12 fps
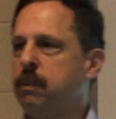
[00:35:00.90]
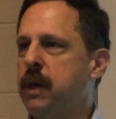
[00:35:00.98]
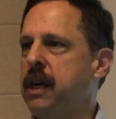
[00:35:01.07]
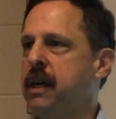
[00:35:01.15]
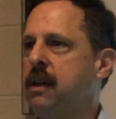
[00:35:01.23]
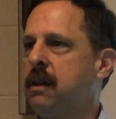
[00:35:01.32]
to
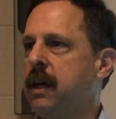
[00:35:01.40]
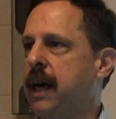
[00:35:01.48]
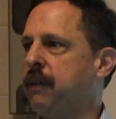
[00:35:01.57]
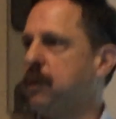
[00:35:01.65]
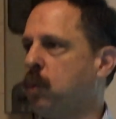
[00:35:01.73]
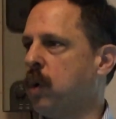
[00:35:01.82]
me
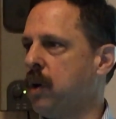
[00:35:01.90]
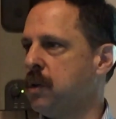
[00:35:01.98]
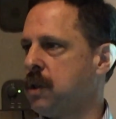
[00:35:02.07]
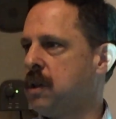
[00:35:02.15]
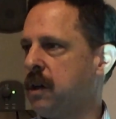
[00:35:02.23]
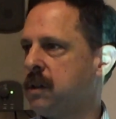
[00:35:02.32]

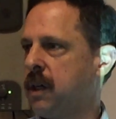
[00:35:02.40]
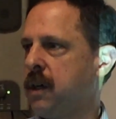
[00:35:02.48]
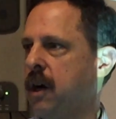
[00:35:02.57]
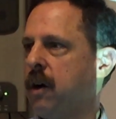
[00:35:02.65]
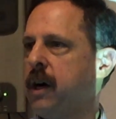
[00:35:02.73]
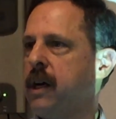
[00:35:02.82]
afterwards, talk to
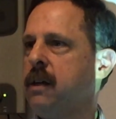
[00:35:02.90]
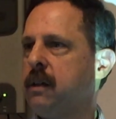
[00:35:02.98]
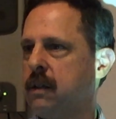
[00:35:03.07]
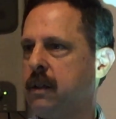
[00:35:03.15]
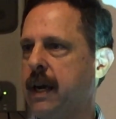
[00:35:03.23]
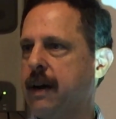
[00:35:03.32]
Carrie
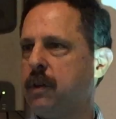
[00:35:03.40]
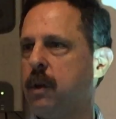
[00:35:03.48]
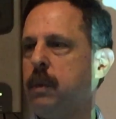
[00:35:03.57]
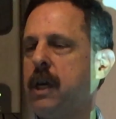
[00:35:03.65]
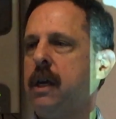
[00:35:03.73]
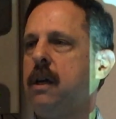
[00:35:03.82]
after
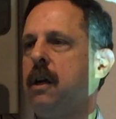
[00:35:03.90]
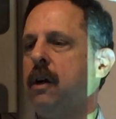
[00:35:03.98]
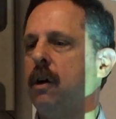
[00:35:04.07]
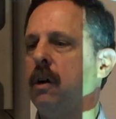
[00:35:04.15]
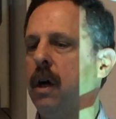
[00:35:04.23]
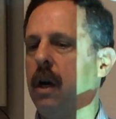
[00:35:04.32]
the meeting
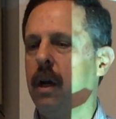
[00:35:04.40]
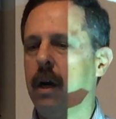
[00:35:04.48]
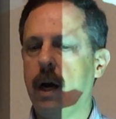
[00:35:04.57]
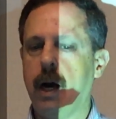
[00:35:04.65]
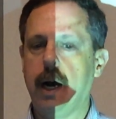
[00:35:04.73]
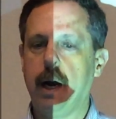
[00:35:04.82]
here.
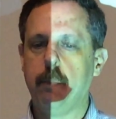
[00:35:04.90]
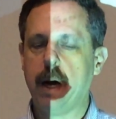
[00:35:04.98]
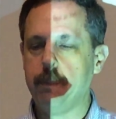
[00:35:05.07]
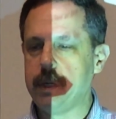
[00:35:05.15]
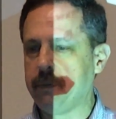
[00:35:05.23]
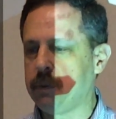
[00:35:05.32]

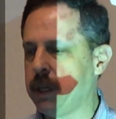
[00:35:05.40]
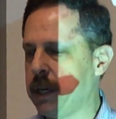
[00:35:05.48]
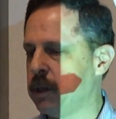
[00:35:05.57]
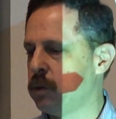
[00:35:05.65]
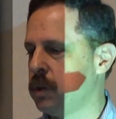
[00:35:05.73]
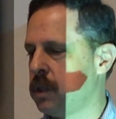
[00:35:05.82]
I'm
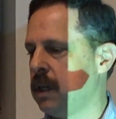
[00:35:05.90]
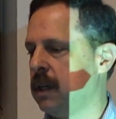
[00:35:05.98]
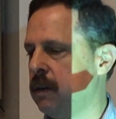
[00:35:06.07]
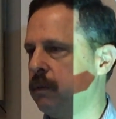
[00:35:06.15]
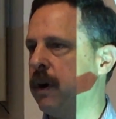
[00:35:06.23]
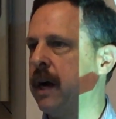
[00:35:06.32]
definitely
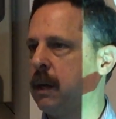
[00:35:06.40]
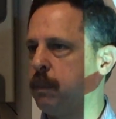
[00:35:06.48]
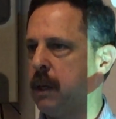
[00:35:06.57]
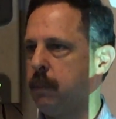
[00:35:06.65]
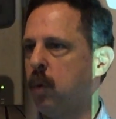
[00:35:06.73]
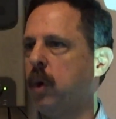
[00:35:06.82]
interested in finding
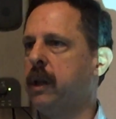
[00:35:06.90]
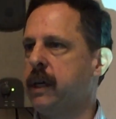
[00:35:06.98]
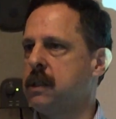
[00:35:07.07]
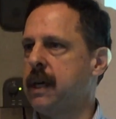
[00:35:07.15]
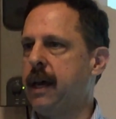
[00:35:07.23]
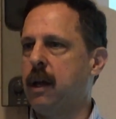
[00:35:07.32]
people
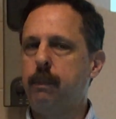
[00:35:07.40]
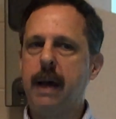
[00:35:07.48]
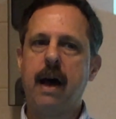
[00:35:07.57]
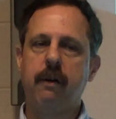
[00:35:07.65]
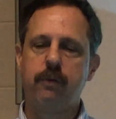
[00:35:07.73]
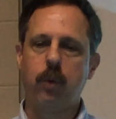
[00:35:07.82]
willing to help
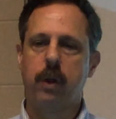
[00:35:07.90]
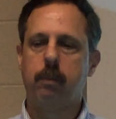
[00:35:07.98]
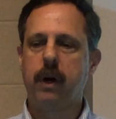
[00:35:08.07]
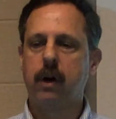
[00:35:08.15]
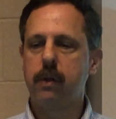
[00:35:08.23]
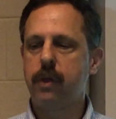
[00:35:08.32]
out for the
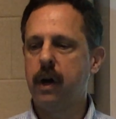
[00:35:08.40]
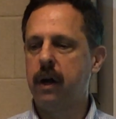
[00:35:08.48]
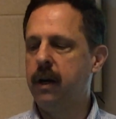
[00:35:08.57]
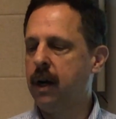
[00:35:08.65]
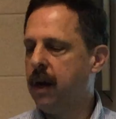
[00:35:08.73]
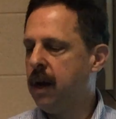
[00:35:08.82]

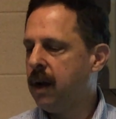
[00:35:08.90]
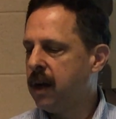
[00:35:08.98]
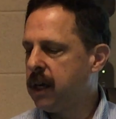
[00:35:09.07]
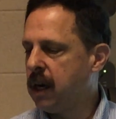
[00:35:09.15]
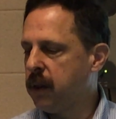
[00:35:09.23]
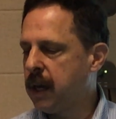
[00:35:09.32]
marathon.
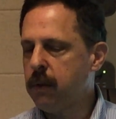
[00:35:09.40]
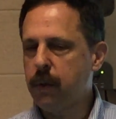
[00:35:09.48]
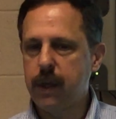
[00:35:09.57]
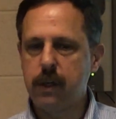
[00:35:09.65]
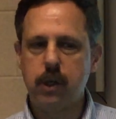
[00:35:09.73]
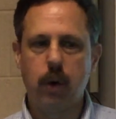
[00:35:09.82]
You know, the other
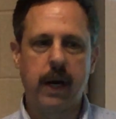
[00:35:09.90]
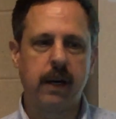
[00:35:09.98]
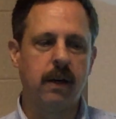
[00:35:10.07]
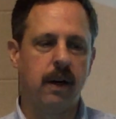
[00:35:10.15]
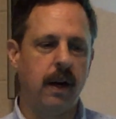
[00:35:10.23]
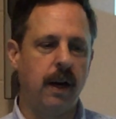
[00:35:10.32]
thing too, I